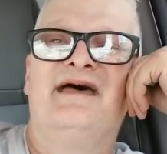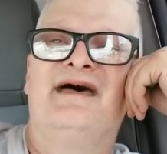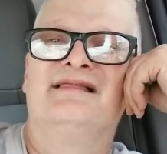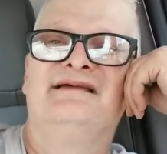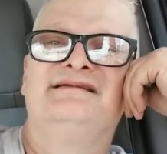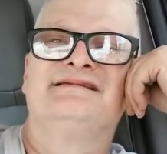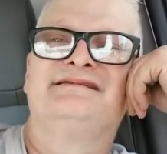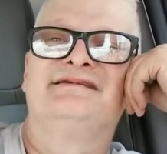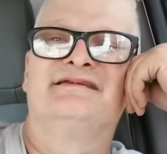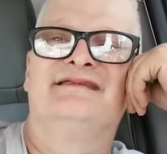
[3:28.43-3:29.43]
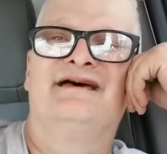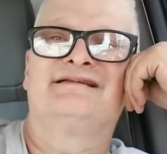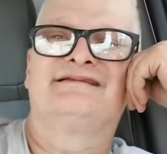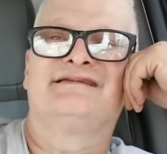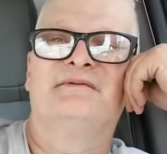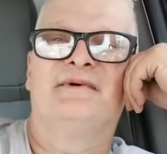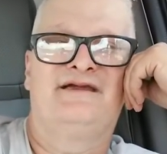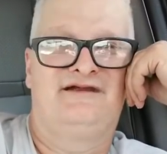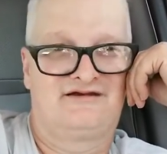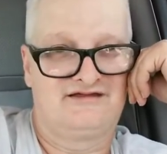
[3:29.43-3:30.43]
At least until the next time my
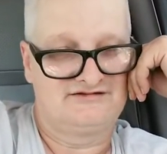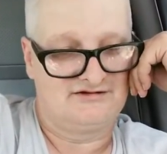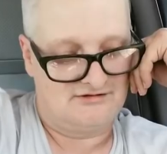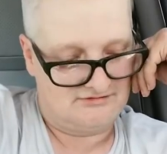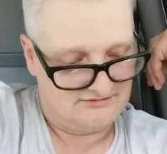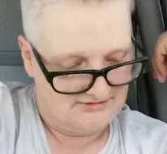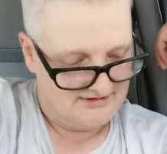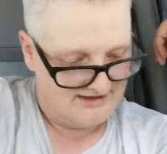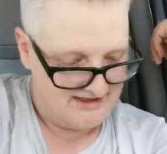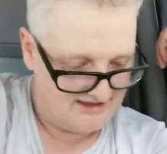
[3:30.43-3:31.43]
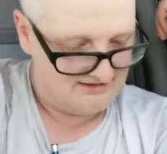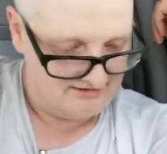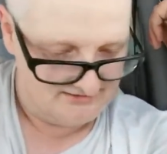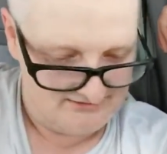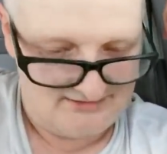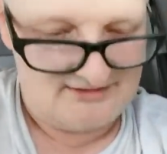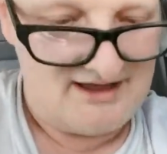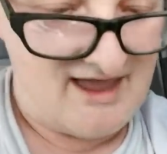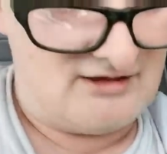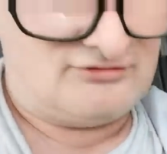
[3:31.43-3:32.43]
hair gets long. Hey,
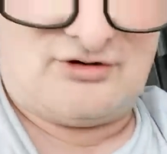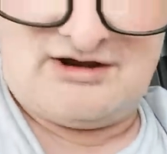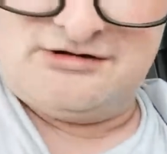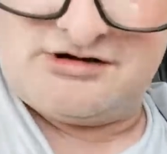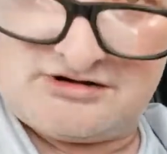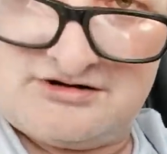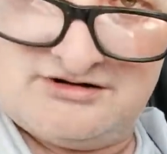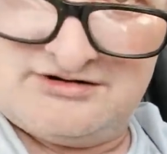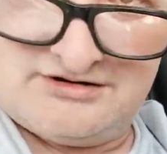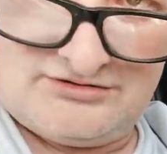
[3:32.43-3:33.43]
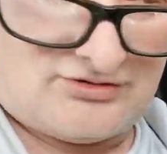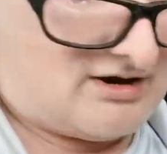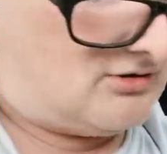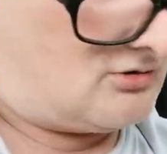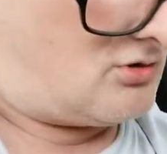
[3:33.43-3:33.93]
how do I look? Do I look